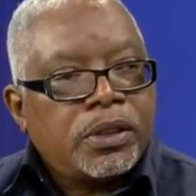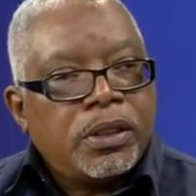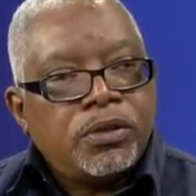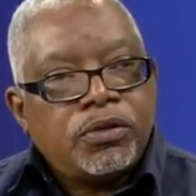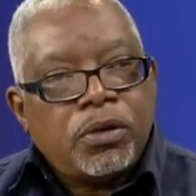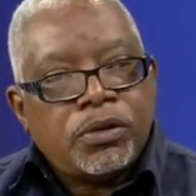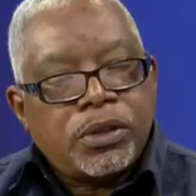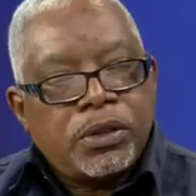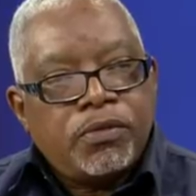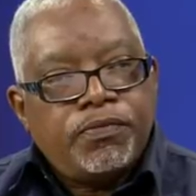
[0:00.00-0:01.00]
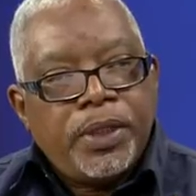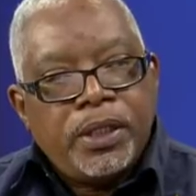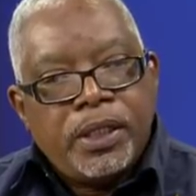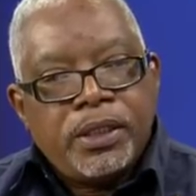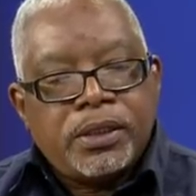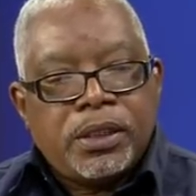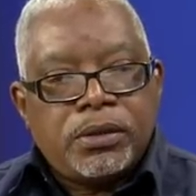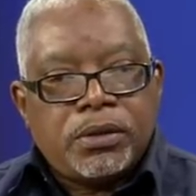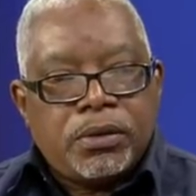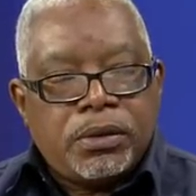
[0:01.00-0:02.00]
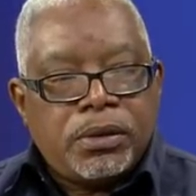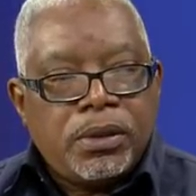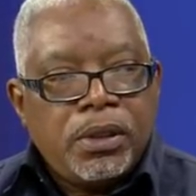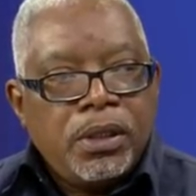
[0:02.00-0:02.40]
construction of buildings and so on.